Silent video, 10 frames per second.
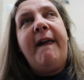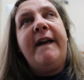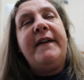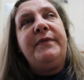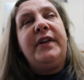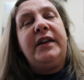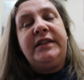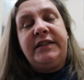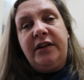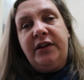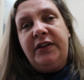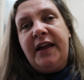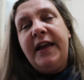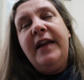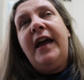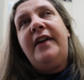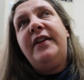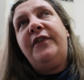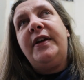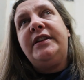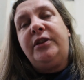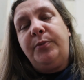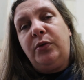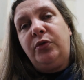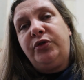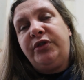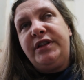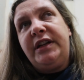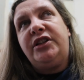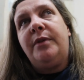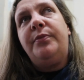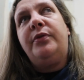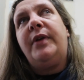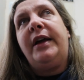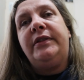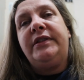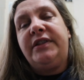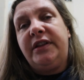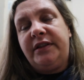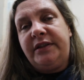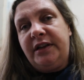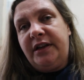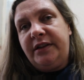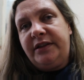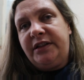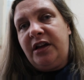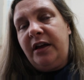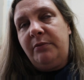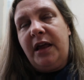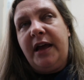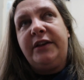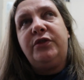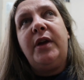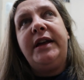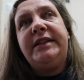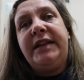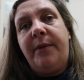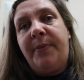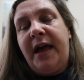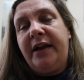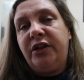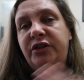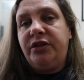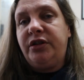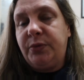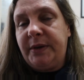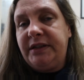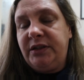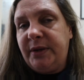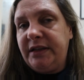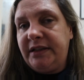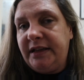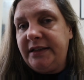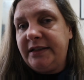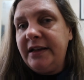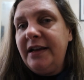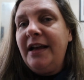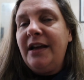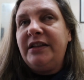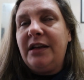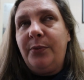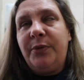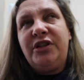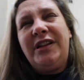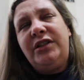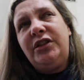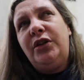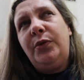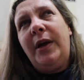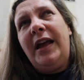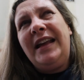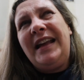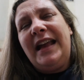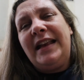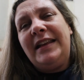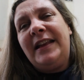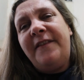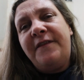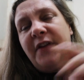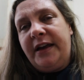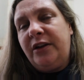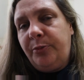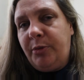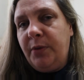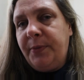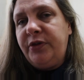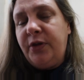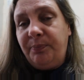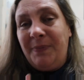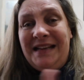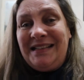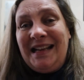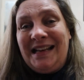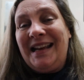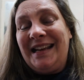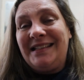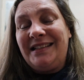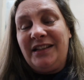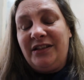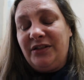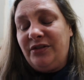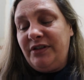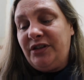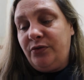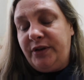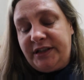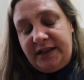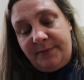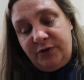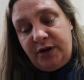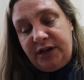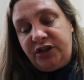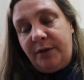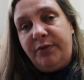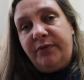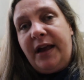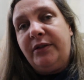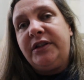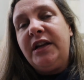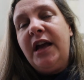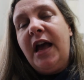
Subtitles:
that is stuck there, and they find other portals and they jump around the timeline trying to get back to the 2020s, so which they do again in the final book. But that basically is the three stories of them trying to jump around